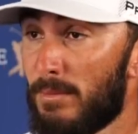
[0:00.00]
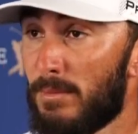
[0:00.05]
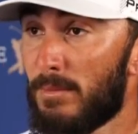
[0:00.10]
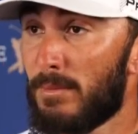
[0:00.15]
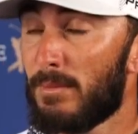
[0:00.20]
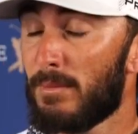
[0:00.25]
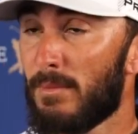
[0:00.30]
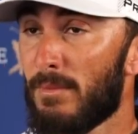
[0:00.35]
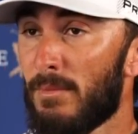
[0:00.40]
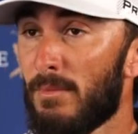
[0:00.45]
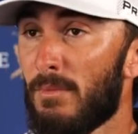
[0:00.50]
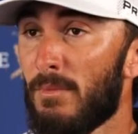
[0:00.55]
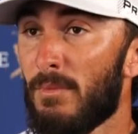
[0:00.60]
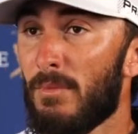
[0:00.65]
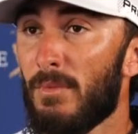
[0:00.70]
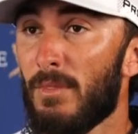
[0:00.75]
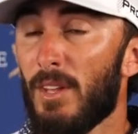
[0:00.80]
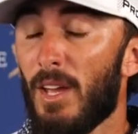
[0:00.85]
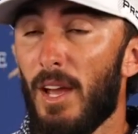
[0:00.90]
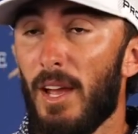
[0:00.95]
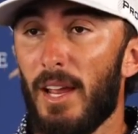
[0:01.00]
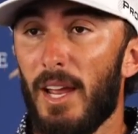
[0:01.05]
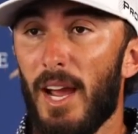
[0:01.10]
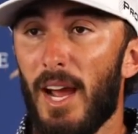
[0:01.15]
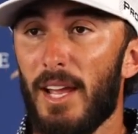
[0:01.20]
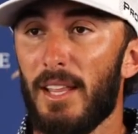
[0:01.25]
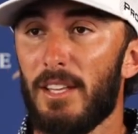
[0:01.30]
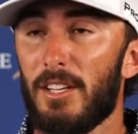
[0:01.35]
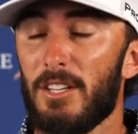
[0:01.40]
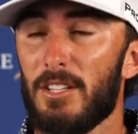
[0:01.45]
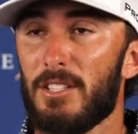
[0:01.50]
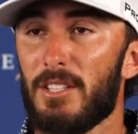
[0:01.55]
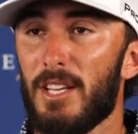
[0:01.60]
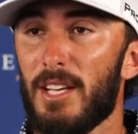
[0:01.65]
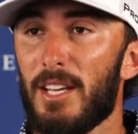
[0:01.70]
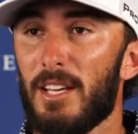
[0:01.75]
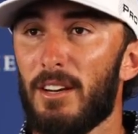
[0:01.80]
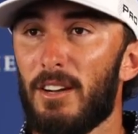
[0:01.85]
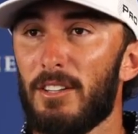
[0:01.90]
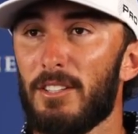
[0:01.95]
some ground? Yeah, I just
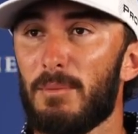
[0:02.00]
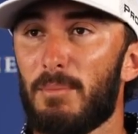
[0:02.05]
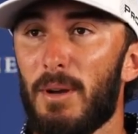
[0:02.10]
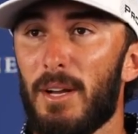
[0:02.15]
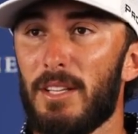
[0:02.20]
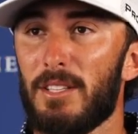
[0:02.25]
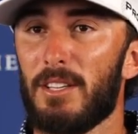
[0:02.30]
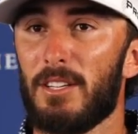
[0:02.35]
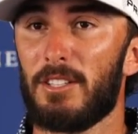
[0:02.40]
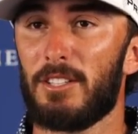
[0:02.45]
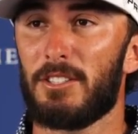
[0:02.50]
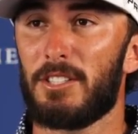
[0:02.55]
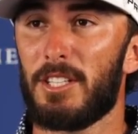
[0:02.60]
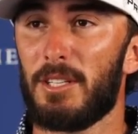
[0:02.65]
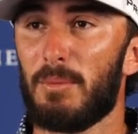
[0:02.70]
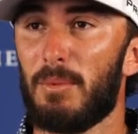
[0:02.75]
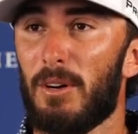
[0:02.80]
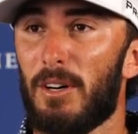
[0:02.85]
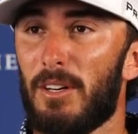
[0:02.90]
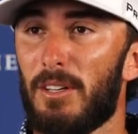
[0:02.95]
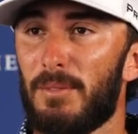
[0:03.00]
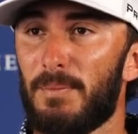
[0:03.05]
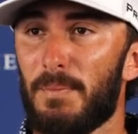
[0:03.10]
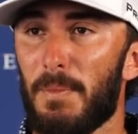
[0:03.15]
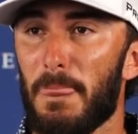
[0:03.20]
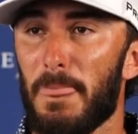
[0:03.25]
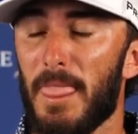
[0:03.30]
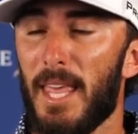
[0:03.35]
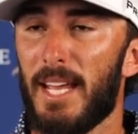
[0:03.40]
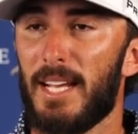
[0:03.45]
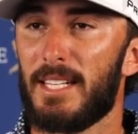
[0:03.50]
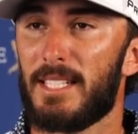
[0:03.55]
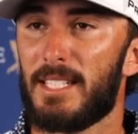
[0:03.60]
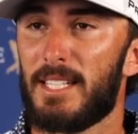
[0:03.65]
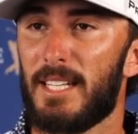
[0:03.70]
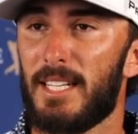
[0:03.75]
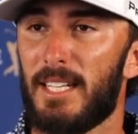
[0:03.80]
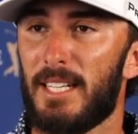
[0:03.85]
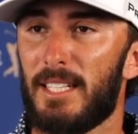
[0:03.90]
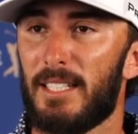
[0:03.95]
think it all depends on your tee ball.
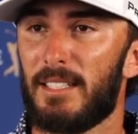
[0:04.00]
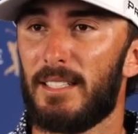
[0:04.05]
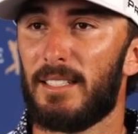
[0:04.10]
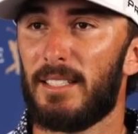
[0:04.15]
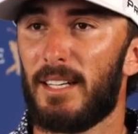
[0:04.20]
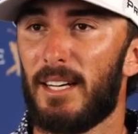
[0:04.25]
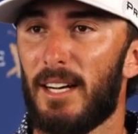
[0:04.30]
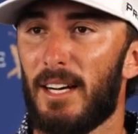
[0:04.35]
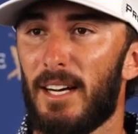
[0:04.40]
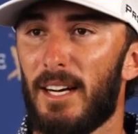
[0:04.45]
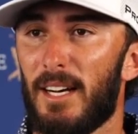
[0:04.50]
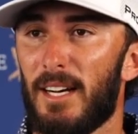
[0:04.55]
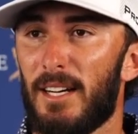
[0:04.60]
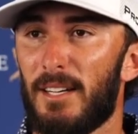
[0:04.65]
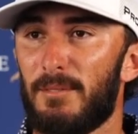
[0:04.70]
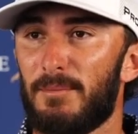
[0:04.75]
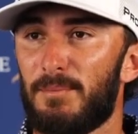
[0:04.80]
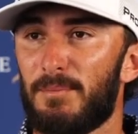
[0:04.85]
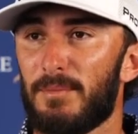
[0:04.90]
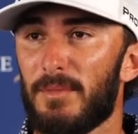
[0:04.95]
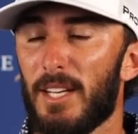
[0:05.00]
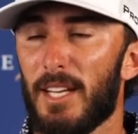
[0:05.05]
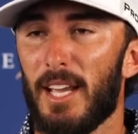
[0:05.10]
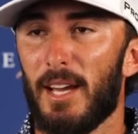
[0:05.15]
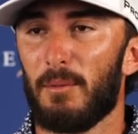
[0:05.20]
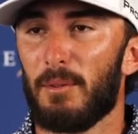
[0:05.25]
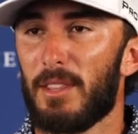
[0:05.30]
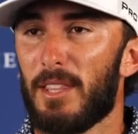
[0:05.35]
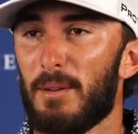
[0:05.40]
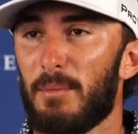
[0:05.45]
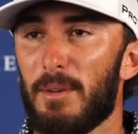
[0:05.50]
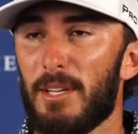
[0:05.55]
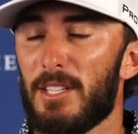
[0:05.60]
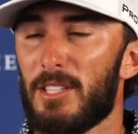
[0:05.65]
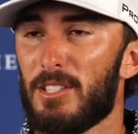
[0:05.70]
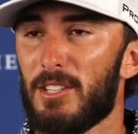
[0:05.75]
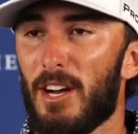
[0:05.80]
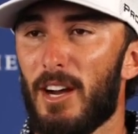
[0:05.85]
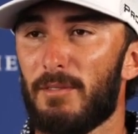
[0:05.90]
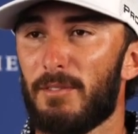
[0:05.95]
18, um, again, with it being
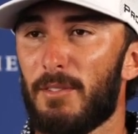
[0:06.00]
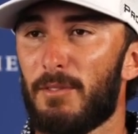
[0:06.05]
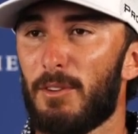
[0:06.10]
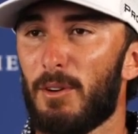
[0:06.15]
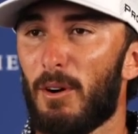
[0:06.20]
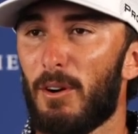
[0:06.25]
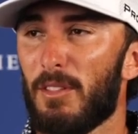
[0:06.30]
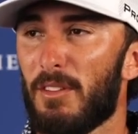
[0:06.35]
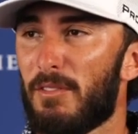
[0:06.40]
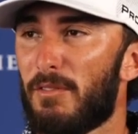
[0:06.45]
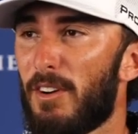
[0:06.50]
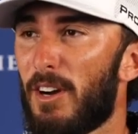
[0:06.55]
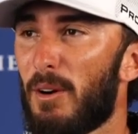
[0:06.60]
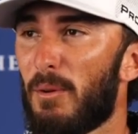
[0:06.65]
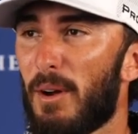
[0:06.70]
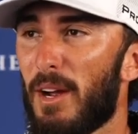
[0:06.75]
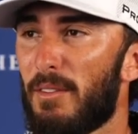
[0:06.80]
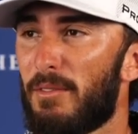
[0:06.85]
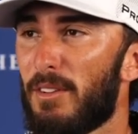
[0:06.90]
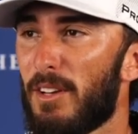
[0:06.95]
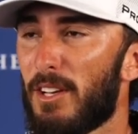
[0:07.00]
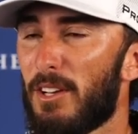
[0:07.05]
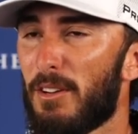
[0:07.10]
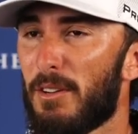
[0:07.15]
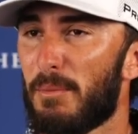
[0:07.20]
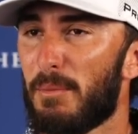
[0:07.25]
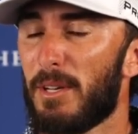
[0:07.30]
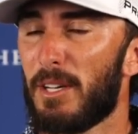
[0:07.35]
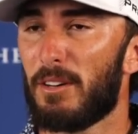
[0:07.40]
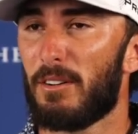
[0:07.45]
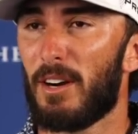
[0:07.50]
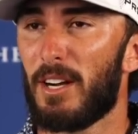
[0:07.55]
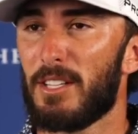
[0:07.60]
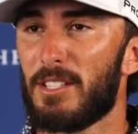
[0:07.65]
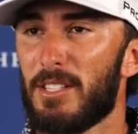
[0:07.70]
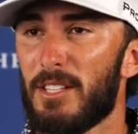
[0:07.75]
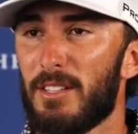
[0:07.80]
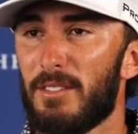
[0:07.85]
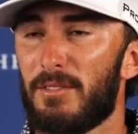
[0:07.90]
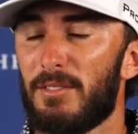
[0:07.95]
soft, if you are in the fairway, I feel like you could be
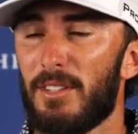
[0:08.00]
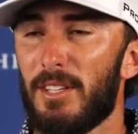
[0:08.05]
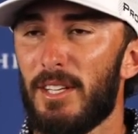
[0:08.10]
aggressive.